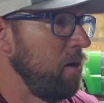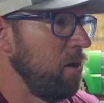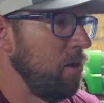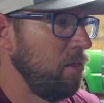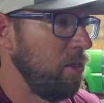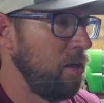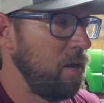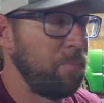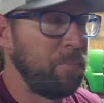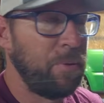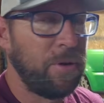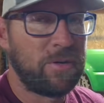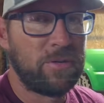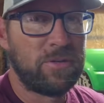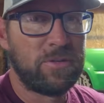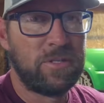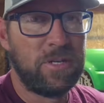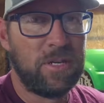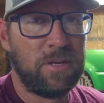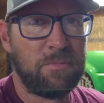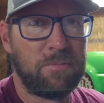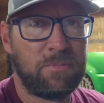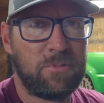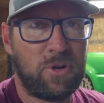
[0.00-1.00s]
A lot of pictures
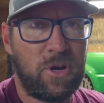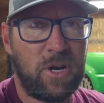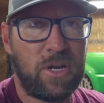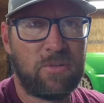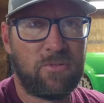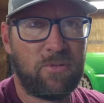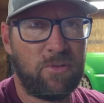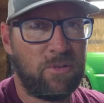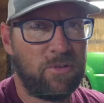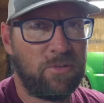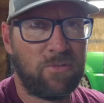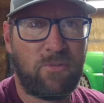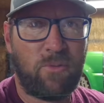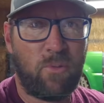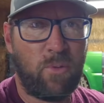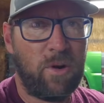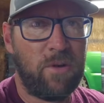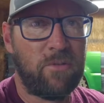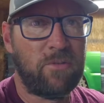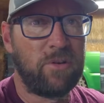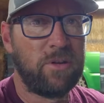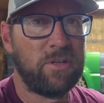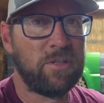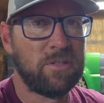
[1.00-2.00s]
didn't transfer for
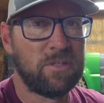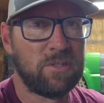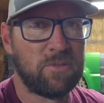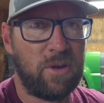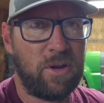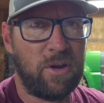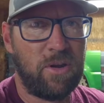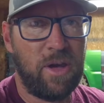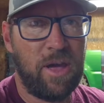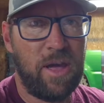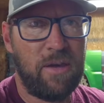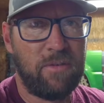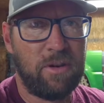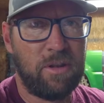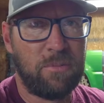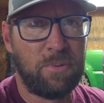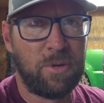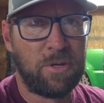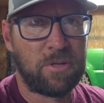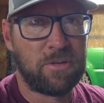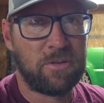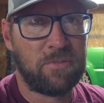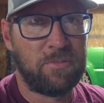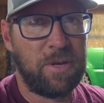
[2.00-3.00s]
whatever reason, so I don't have any
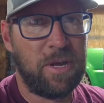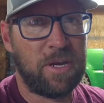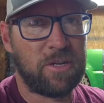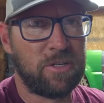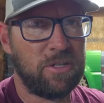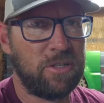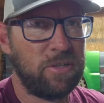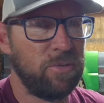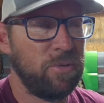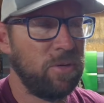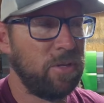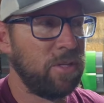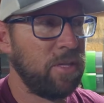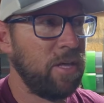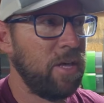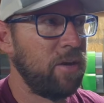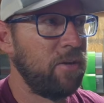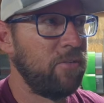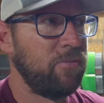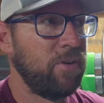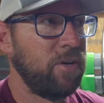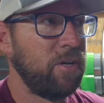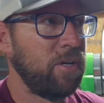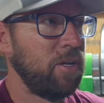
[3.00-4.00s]
pictures of me actually doing
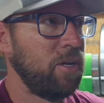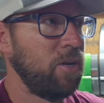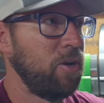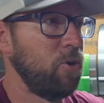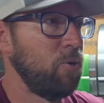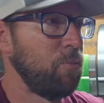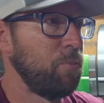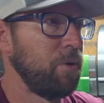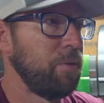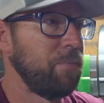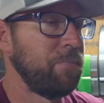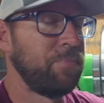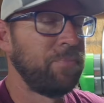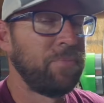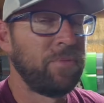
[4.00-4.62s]
that or video, but